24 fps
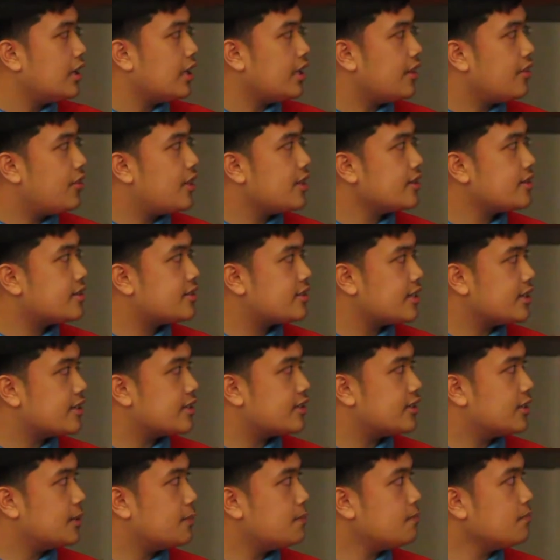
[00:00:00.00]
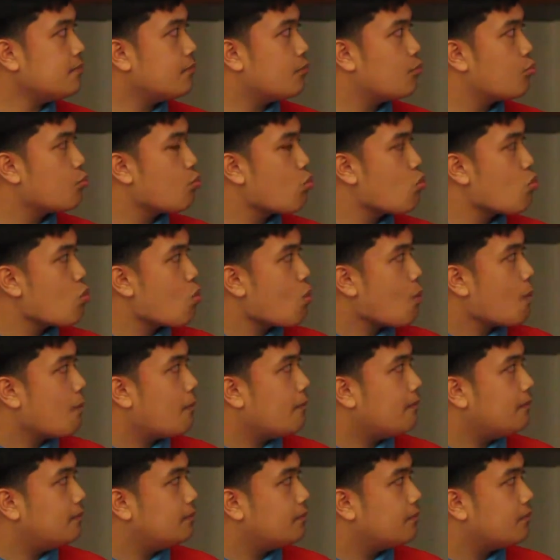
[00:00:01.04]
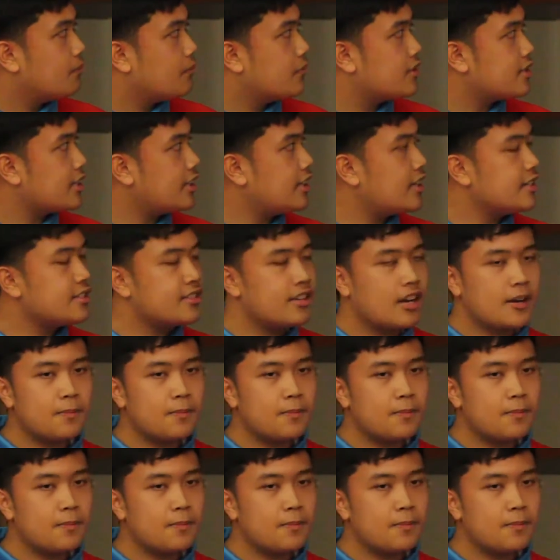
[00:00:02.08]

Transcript: in this system, satellites